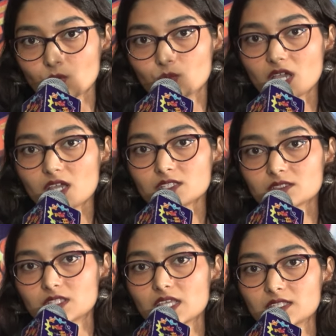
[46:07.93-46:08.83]
We are
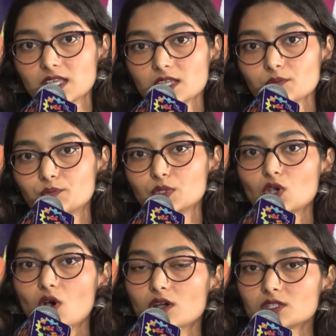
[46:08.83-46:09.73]
thinking
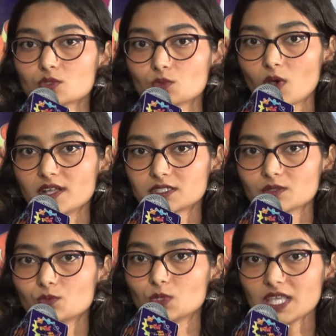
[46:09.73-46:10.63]
beyond what
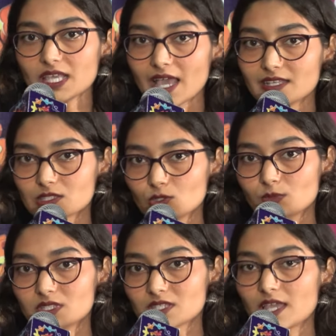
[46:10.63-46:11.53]
we as
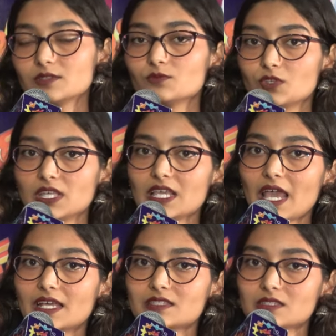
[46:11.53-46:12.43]
humans and we
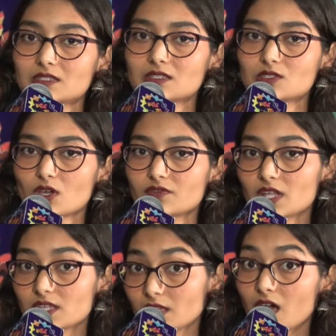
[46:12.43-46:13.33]
as citizens of
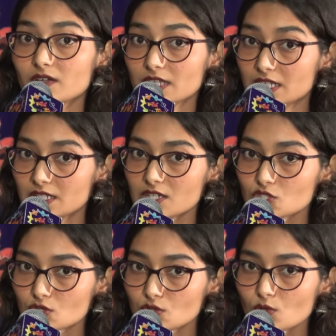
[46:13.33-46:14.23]
our India
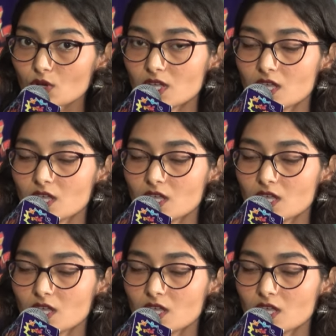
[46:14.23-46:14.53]
should do,